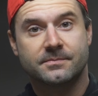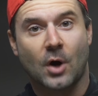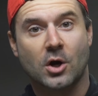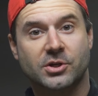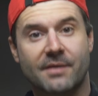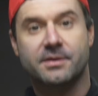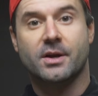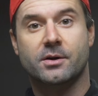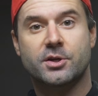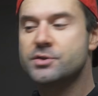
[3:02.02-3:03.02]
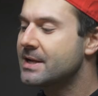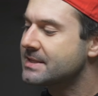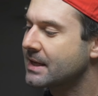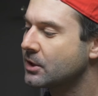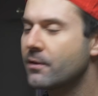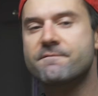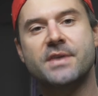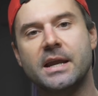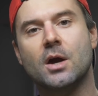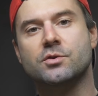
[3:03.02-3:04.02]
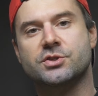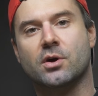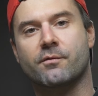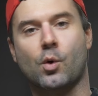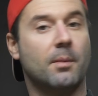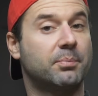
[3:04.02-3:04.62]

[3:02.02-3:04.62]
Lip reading: hard drive in there, to use it as like a little video server or a